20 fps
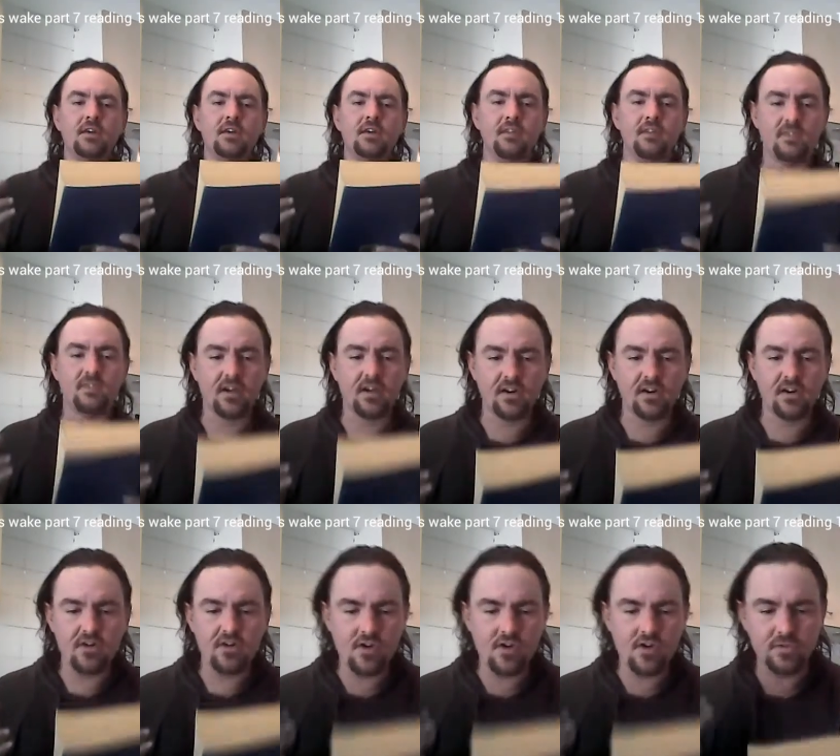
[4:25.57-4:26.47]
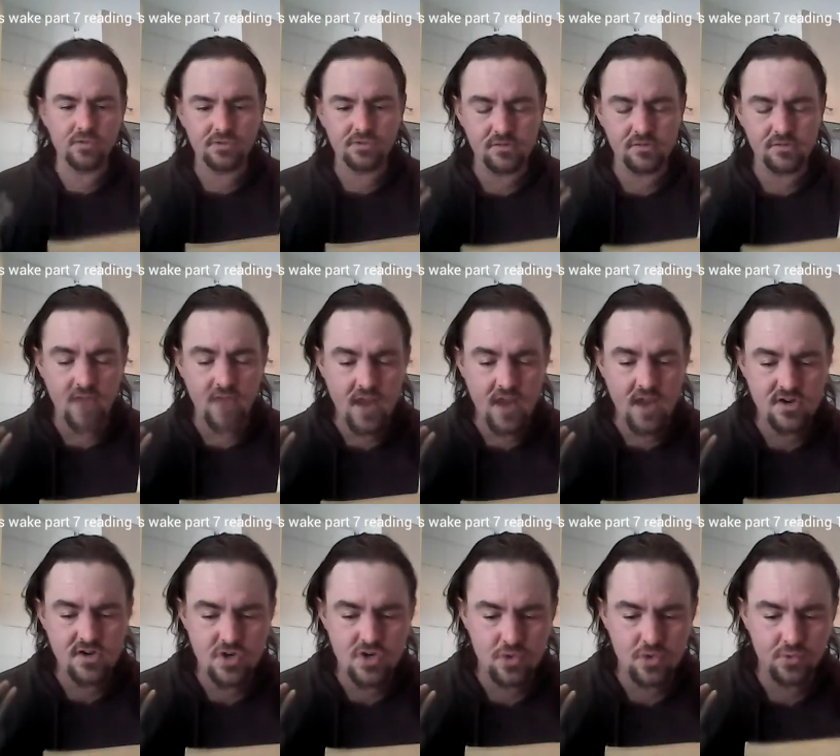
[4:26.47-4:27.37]
The Dunclose was
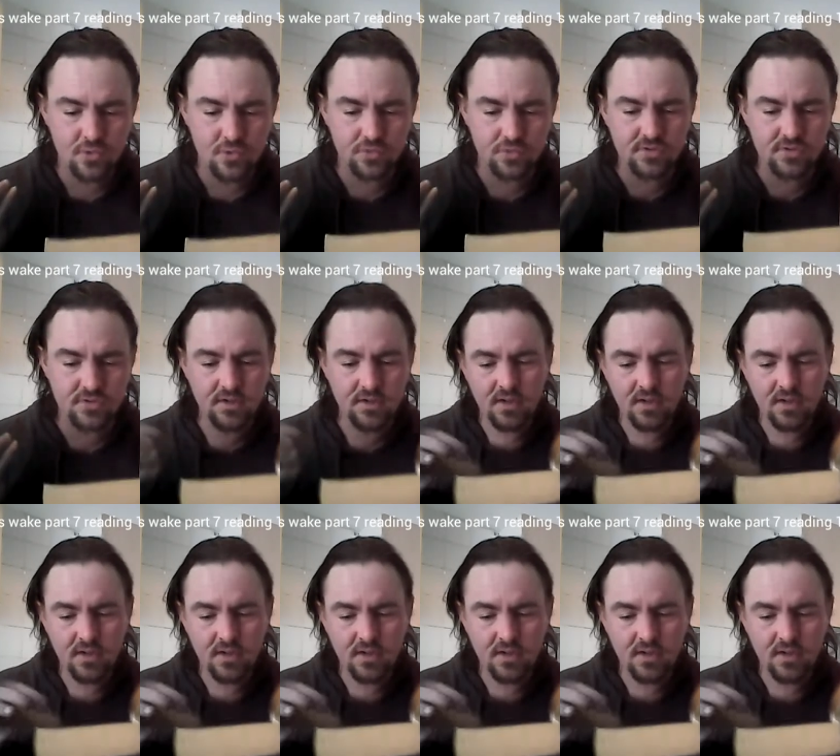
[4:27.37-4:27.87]
Eshoes,